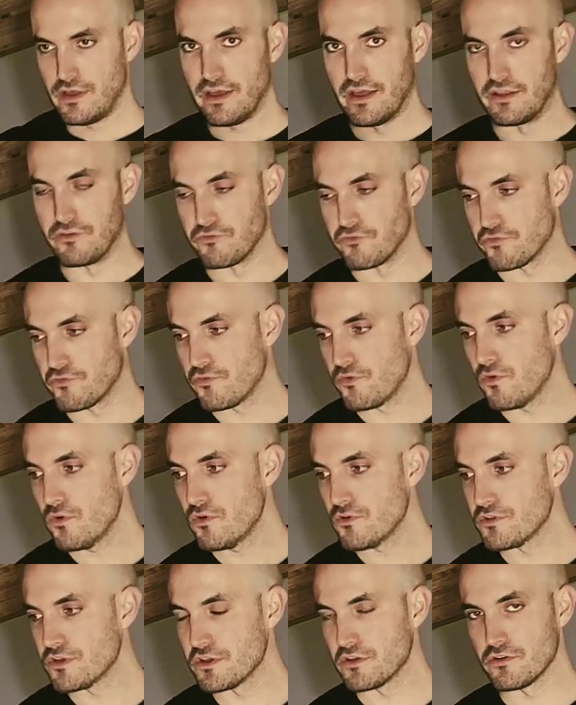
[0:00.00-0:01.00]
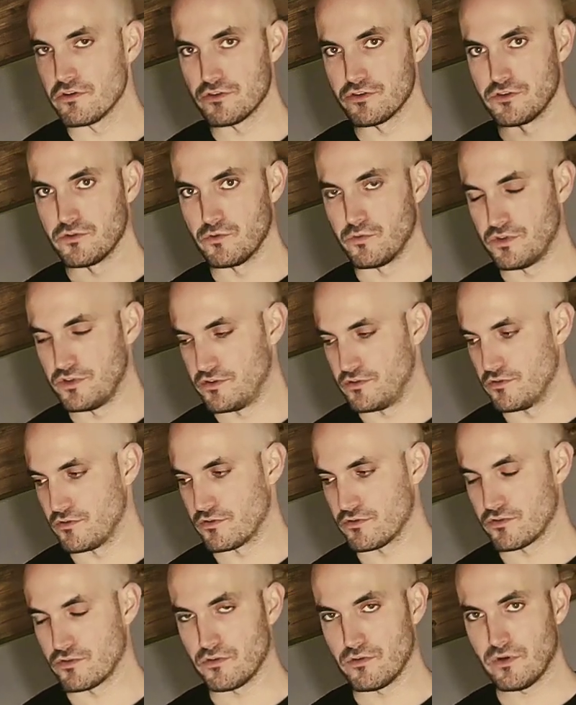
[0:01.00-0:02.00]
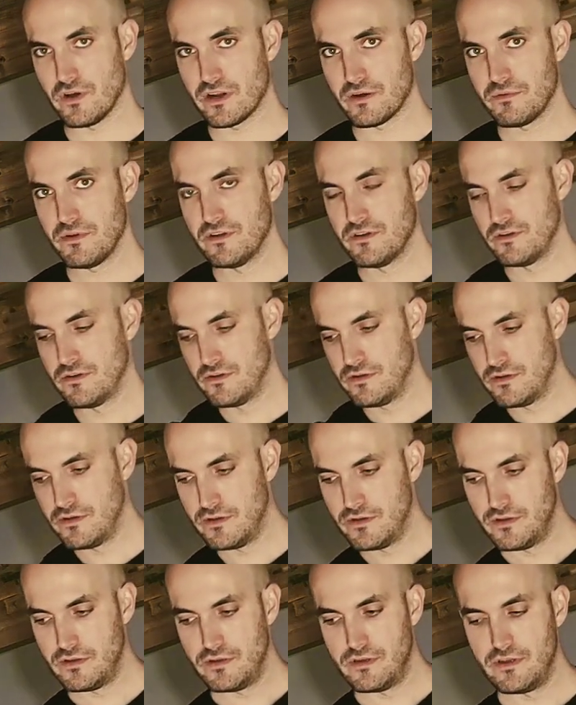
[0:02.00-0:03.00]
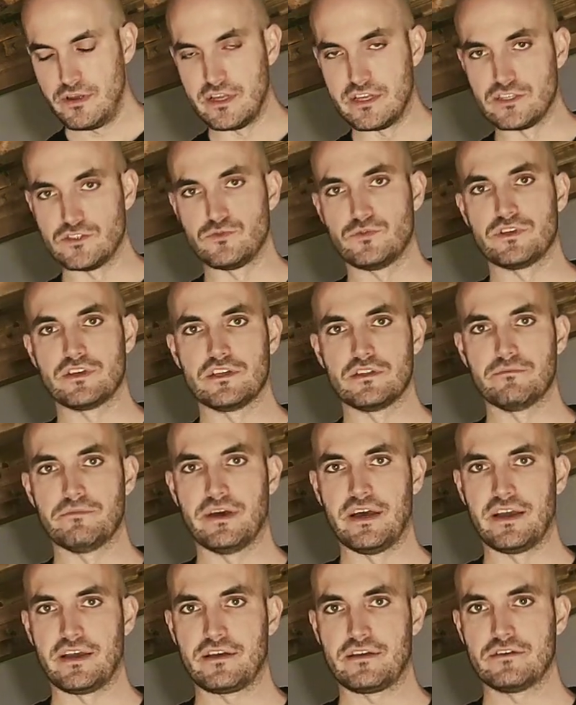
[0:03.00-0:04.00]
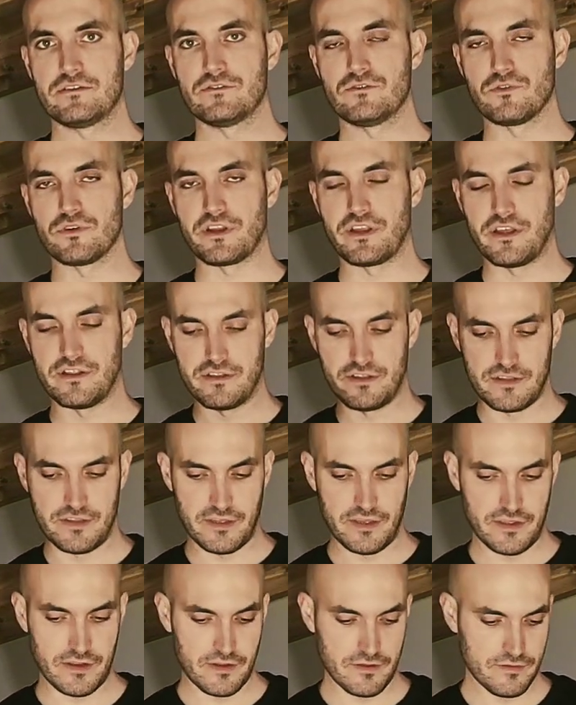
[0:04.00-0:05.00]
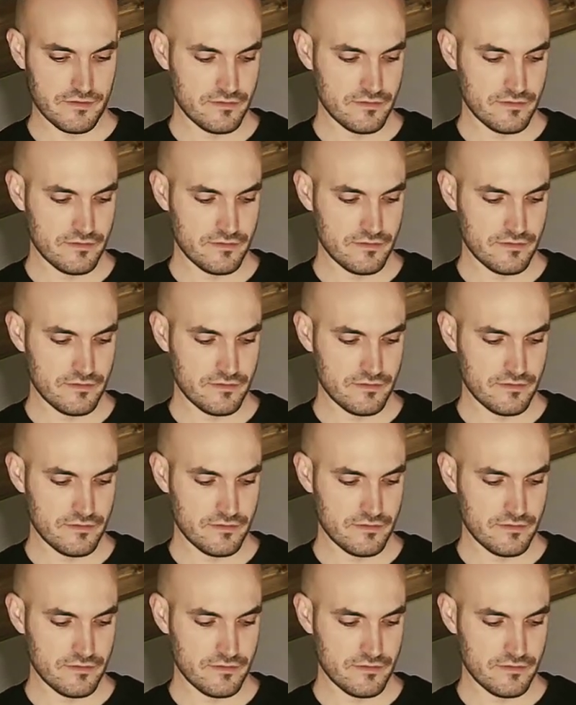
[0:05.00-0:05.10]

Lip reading: and follow the yo-yo with your throw arm and swing it back to create the tail,